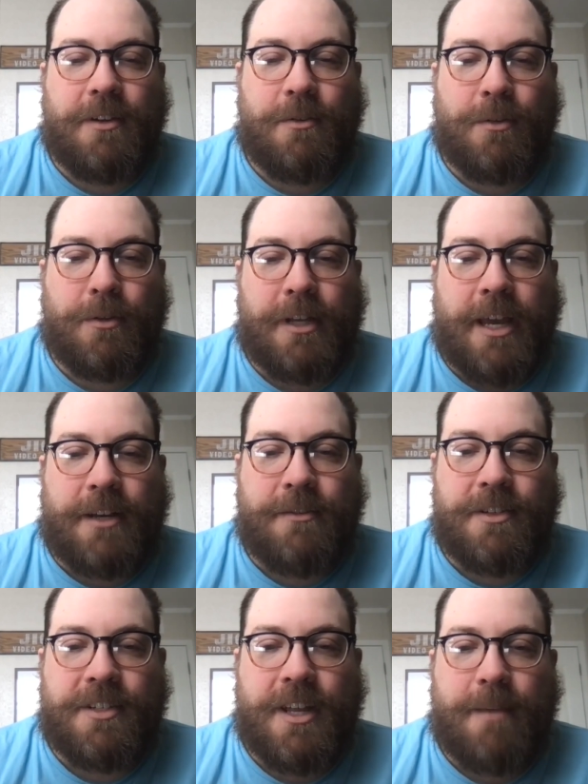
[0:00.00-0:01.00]
old
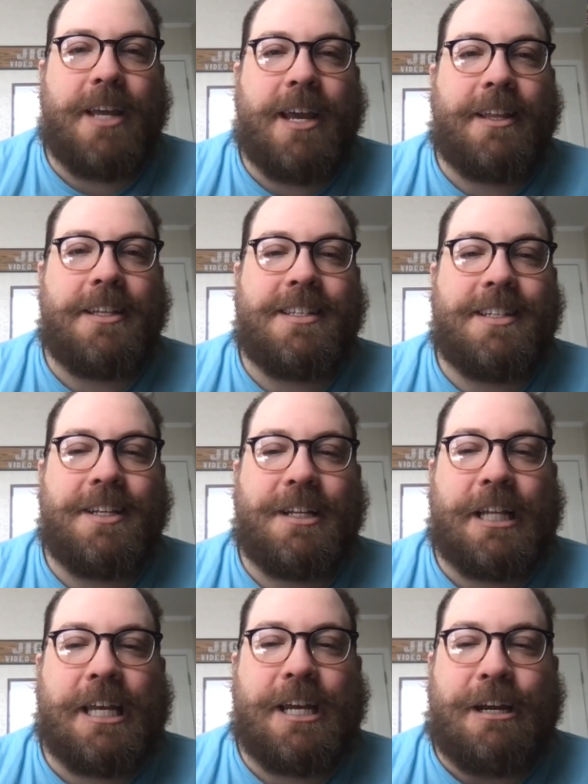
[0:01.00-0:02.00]
actress name, Helen
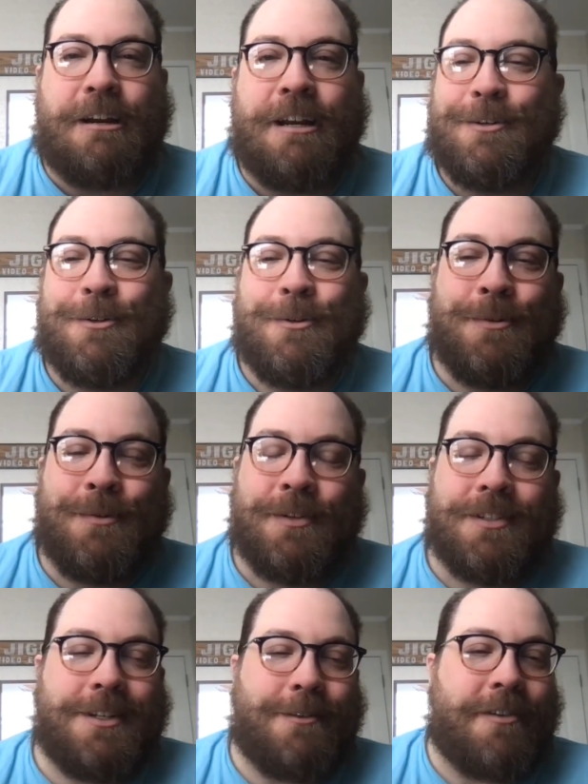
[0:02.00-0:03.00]
Sinclair, who
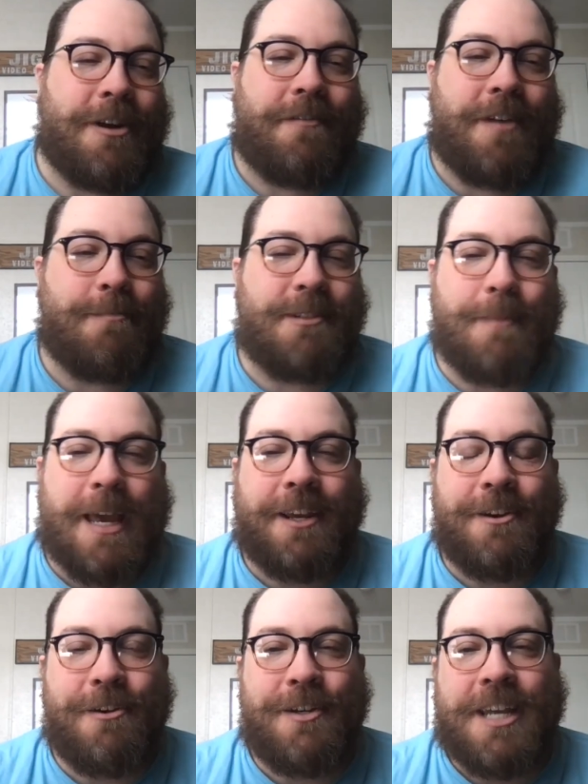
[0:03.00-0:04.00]
was, very famous back
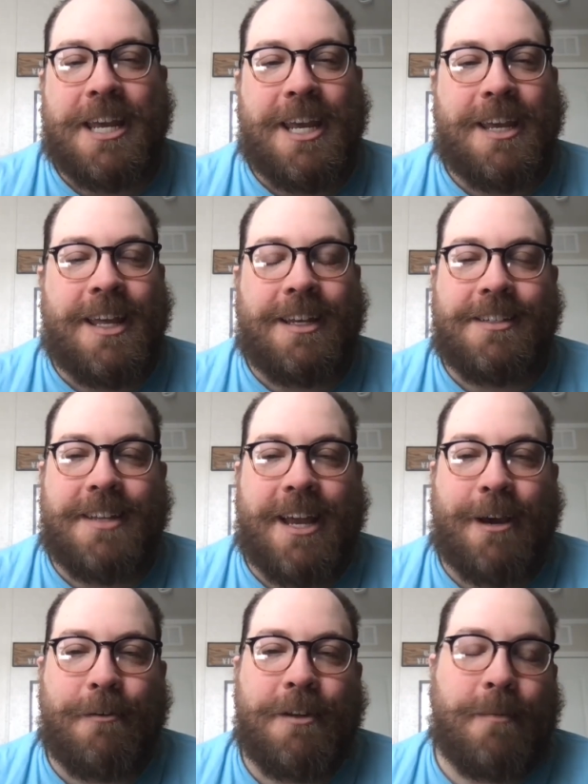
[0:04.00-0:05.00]
in her day and is
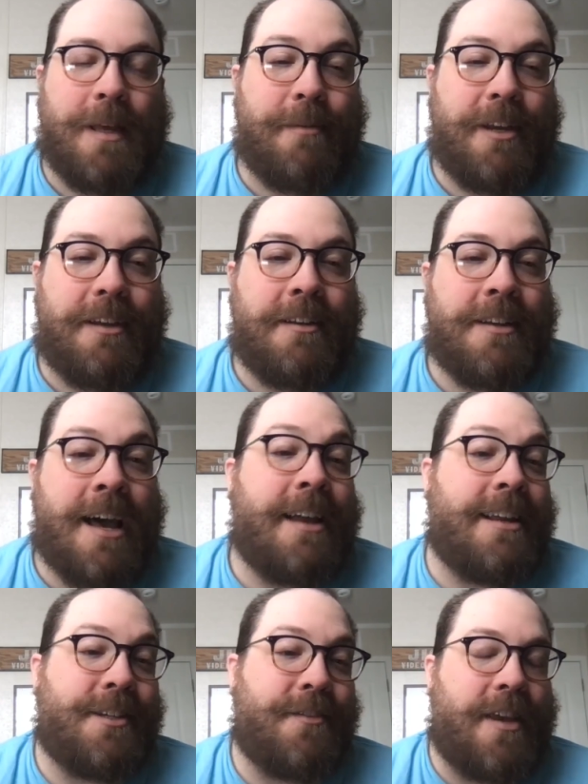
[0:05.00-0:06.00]
now, maybe
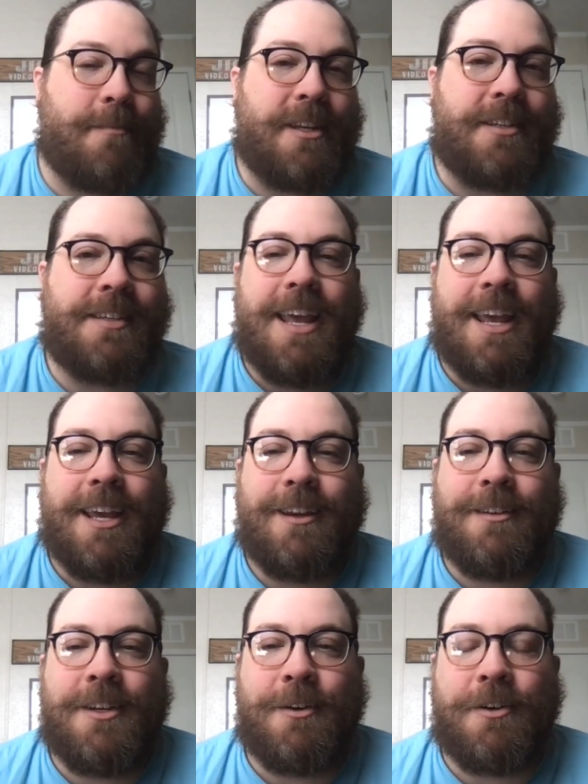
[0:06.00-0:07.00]
not as famous
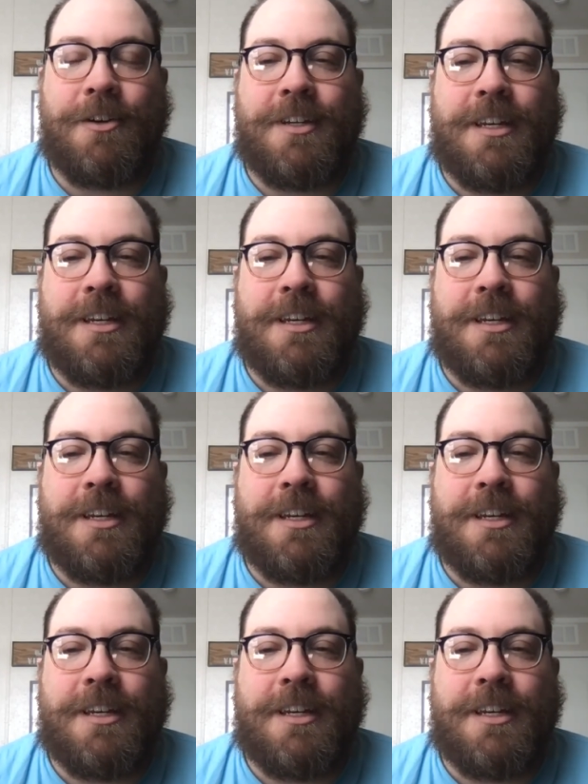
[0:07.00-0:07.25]
and, could